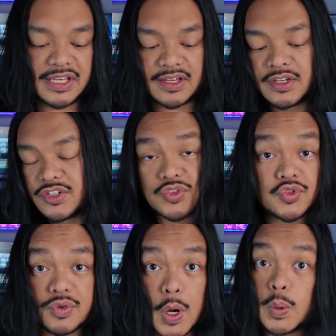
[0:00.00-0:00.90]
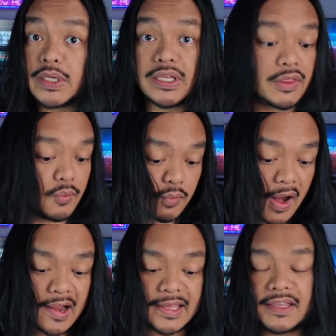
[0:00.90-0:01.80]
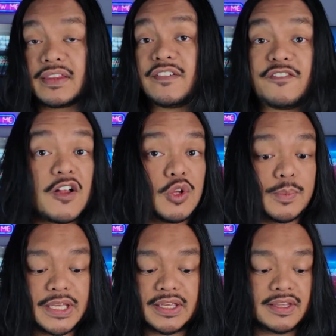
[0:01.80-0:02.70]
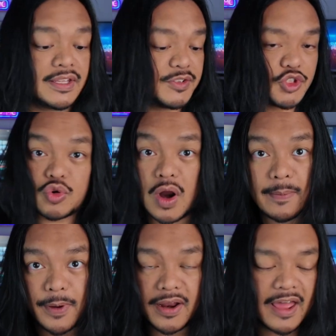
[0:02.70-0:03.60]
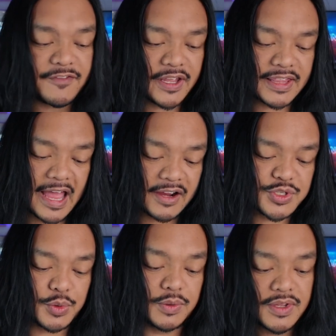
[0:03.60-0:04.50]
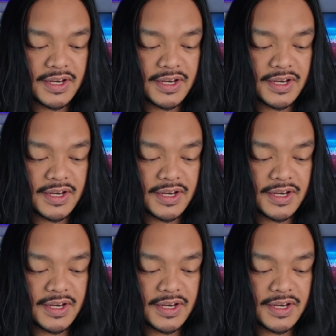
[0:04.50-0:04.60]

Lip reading: the droney, the rocket, the follow me, the tripod, I forget the actual